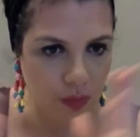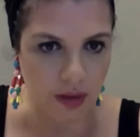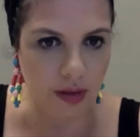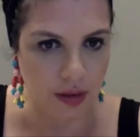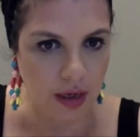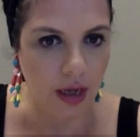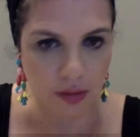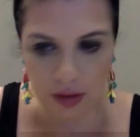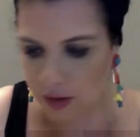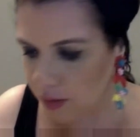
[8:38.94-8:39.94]
the
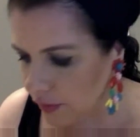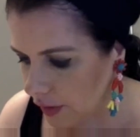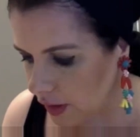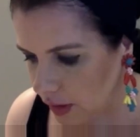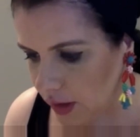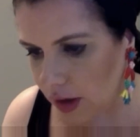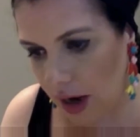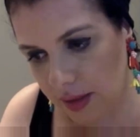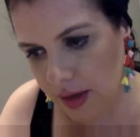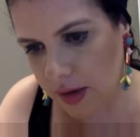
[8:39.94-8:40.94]
tale here was very clear,
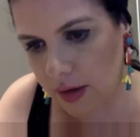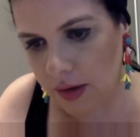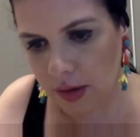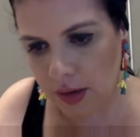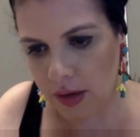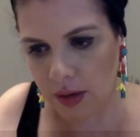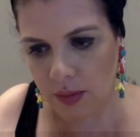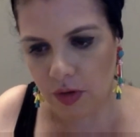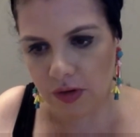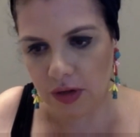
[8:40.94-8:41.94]
I think,
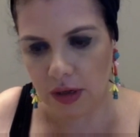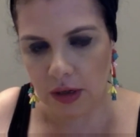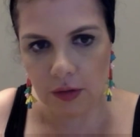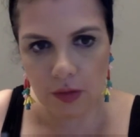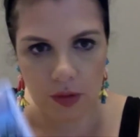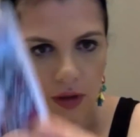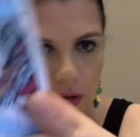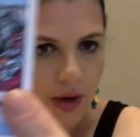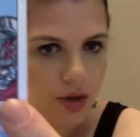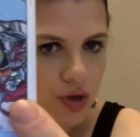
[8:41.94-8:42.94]
just in case. Oh, look,
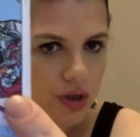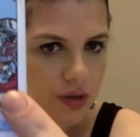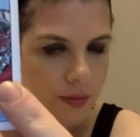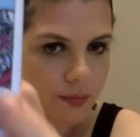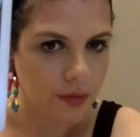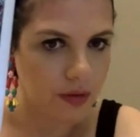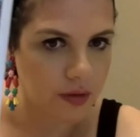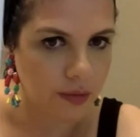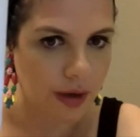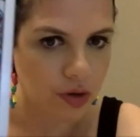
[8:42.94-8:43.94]
aggression. This is
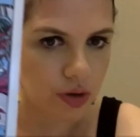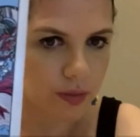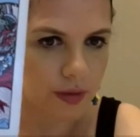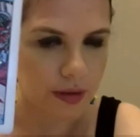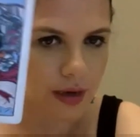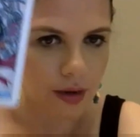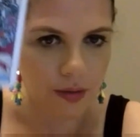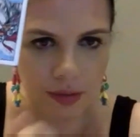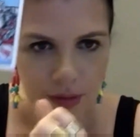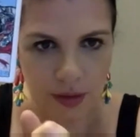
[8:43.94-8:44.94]
aggression upside down.